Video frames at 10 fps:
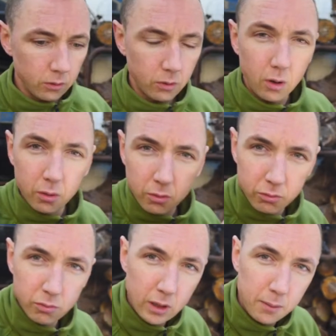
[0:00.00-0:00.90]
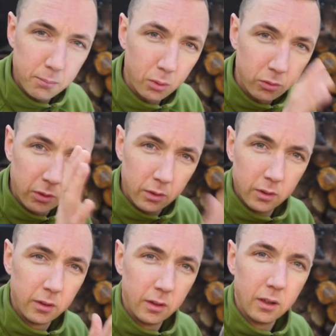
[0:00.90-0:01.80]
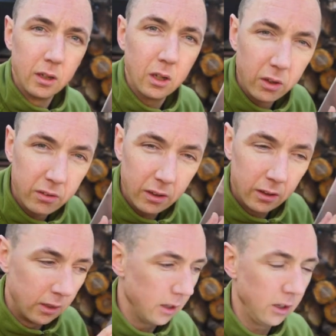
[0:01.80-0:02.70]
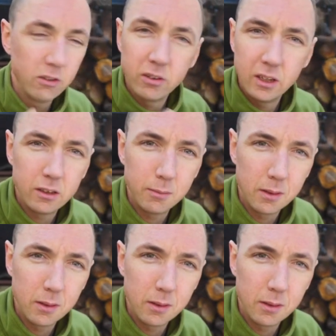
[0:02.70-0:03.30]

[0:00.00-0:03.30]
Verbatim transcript: So really important lighting. It doesn't need to be